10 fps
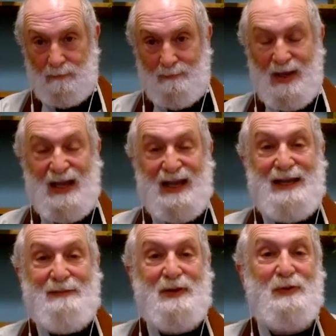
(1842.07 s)

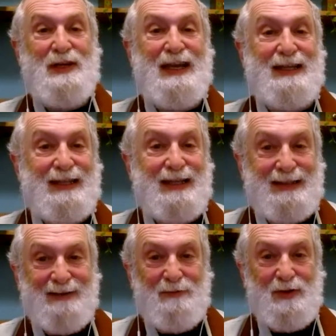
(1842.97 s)
Maybe we get that
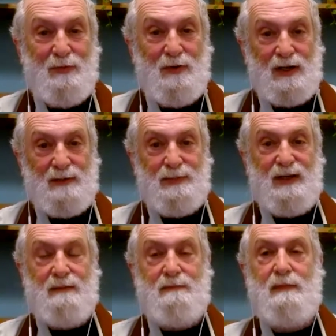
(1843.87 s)
thing we want, but
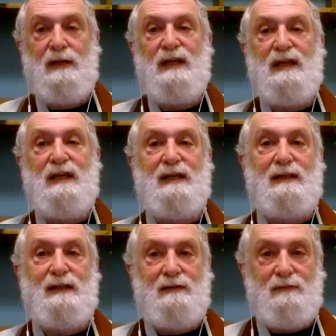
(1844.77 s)

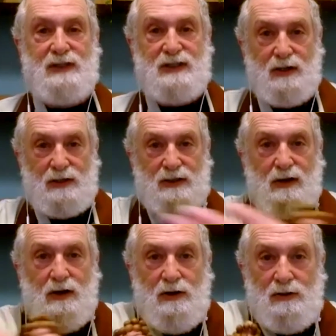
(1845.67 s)
immediately we start to
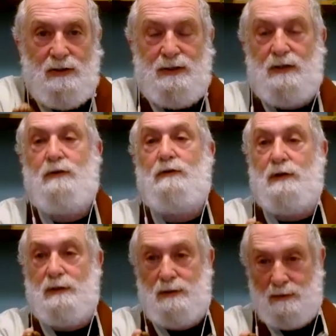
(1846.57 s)
hold and
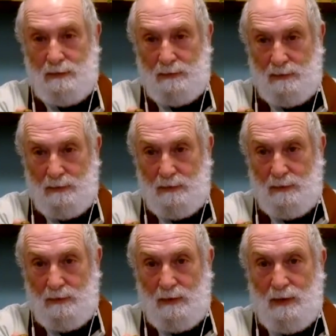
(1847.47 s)
hoard.
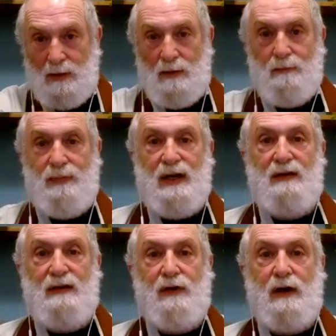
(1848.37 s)
But
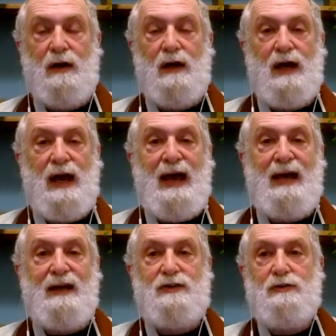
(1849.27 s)
if our
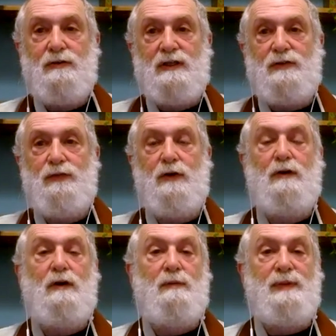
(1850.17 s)
attitude is for
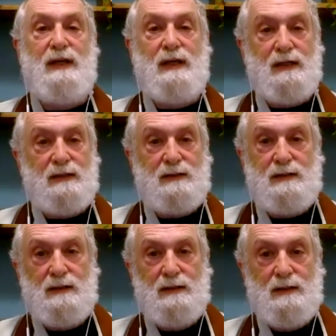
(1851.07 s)
all
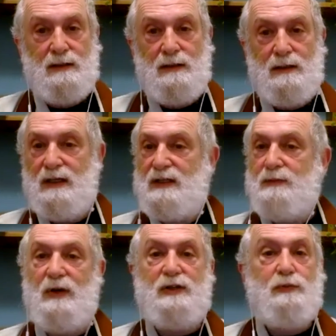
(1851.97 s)
beings, it's
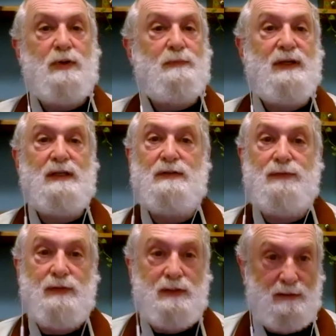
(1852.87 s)
much more
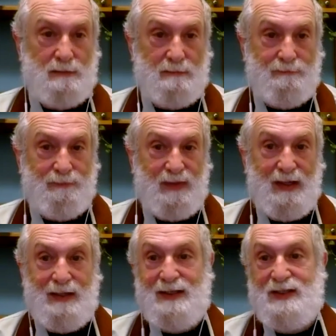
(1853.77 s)
peaceful,
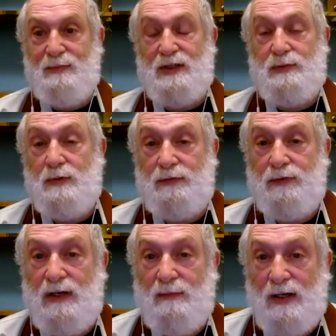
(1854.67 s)
and there's much more
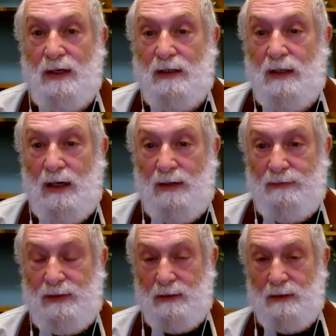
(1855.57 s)
freedom in our
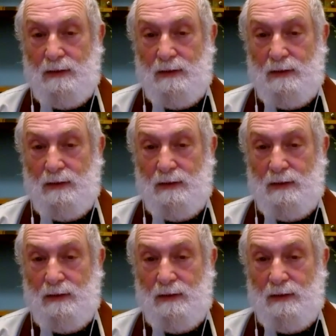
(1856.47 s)
lives.